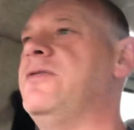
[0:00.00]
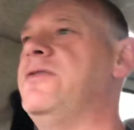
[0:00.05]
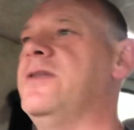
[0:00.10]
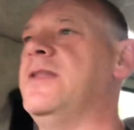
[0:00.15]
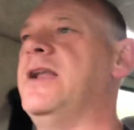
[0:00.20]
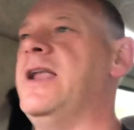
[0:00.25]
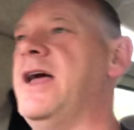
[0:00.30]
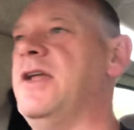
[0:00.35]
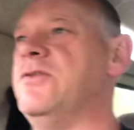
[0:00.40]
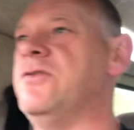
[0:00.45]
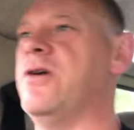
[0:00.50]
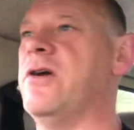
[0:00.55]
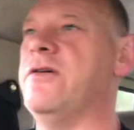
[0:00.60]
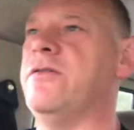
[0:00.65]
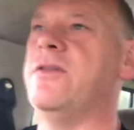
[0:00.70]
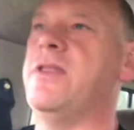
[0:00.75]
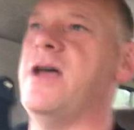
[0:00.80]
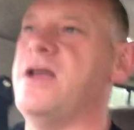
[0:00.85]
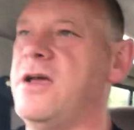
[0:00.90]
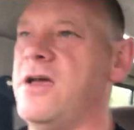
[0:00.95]
for the Land
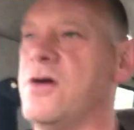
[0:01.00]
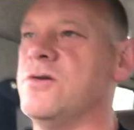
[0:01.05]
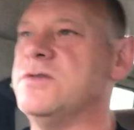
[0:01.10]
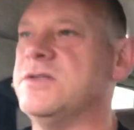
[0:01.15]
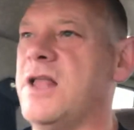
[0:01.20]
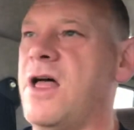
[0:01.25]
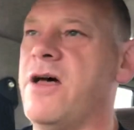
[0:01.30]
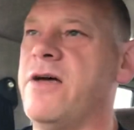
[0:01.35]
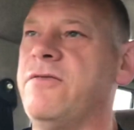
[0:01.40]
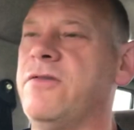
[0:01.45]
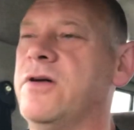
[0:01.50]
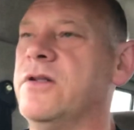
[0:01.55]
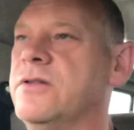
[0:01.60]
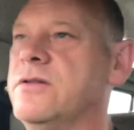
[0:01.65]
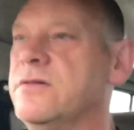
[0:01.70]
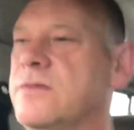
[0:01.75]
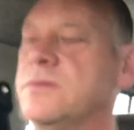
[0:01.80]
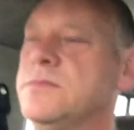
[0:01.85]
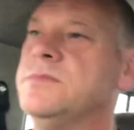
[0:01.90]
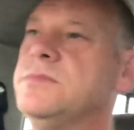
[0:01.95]
Rover that goes live
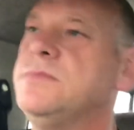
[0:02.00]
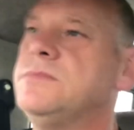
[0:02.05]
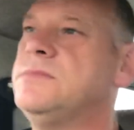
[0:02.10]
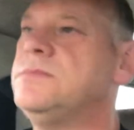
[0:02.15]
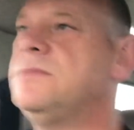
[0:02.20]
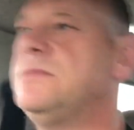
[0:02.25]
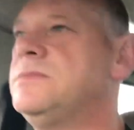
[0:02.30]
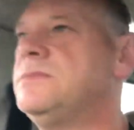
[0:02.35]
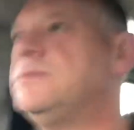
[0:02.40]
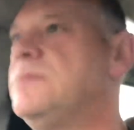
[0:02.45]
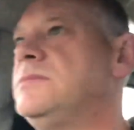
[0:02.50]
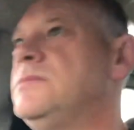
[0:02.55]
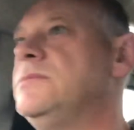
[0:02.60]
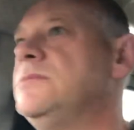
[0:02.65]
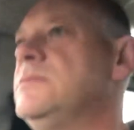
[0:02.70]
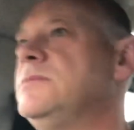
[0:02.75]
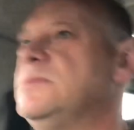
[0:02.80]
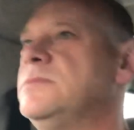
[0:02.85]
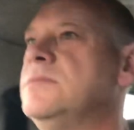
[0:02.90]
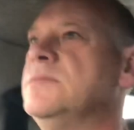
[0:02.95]
on
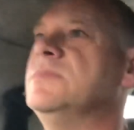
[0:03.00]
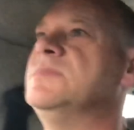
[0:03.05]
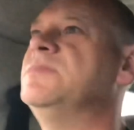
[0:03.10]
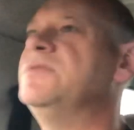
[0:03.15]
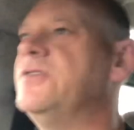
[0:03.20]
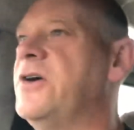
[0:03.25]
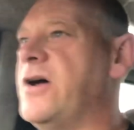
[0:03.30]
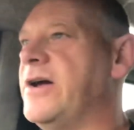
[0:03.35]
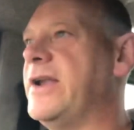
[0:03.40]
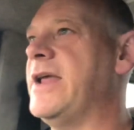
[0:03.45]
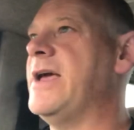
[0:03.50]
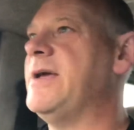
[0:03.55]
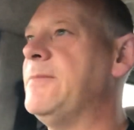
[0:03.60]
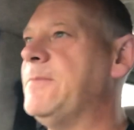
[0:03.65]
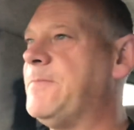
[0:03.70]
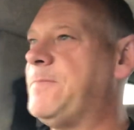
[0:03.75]
Friday.